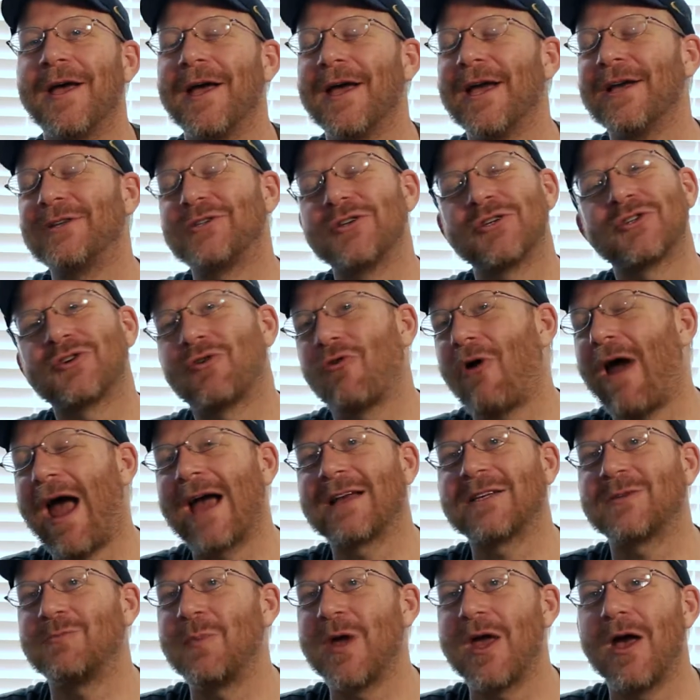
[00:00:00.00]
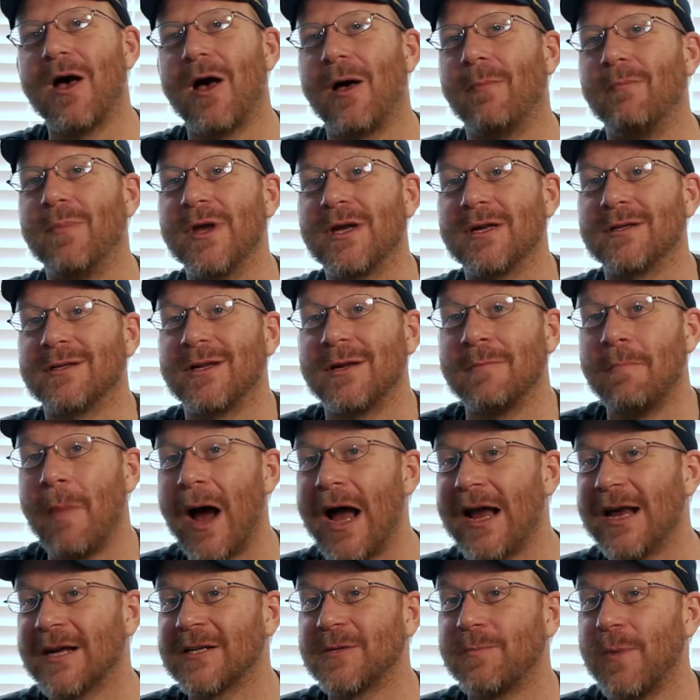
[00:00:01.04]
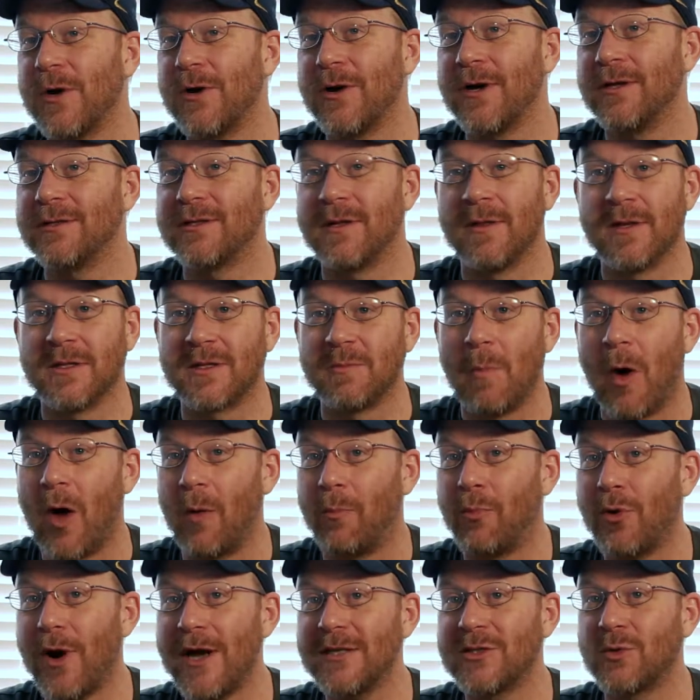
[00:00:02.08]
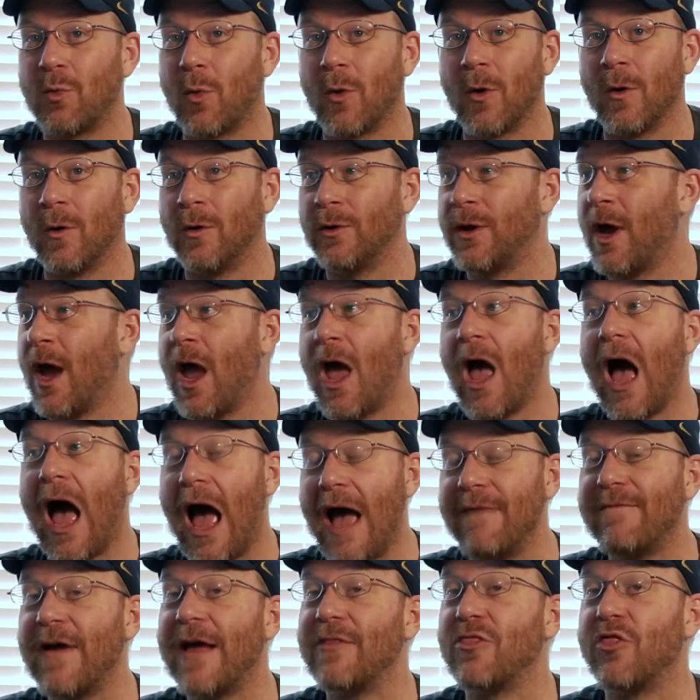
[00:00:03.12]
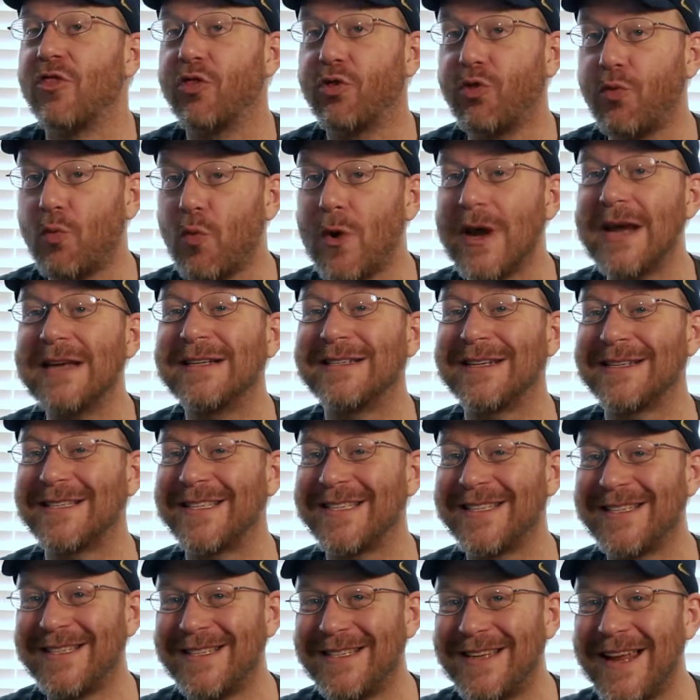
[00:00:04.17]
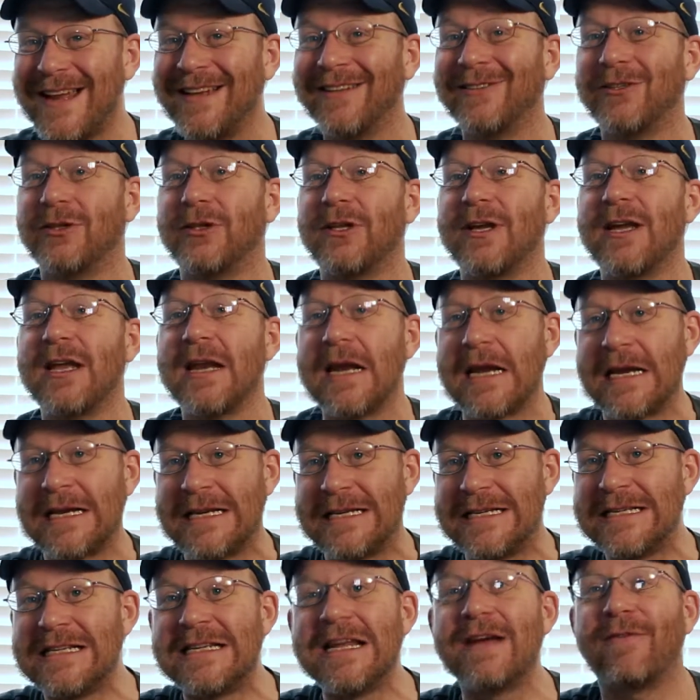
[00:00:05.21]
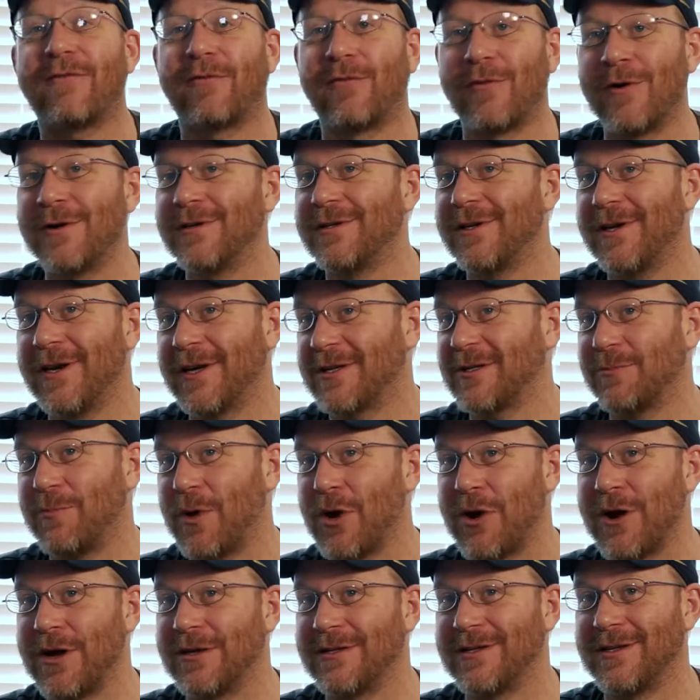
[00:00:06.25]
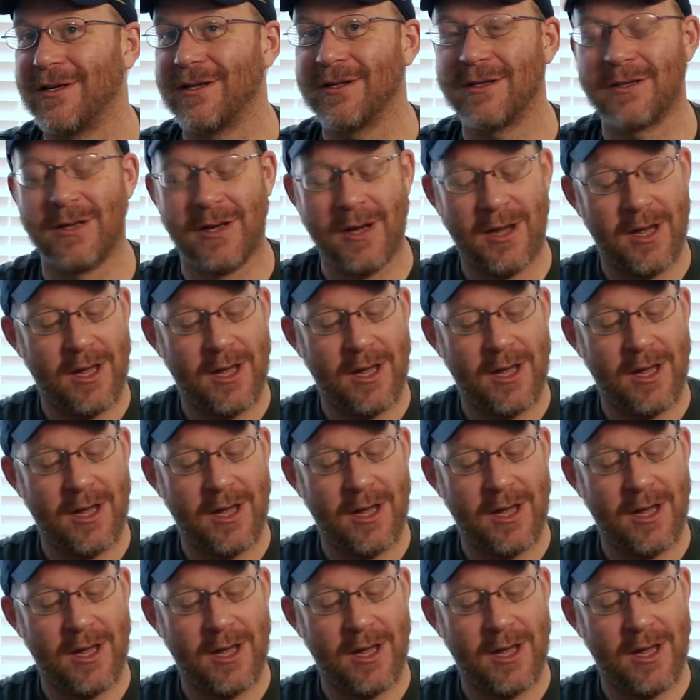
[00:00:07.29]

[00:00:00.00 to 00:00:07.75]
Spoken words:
it just cracks me up, because in my experience in the small press world, I've had three distinctly different experiences.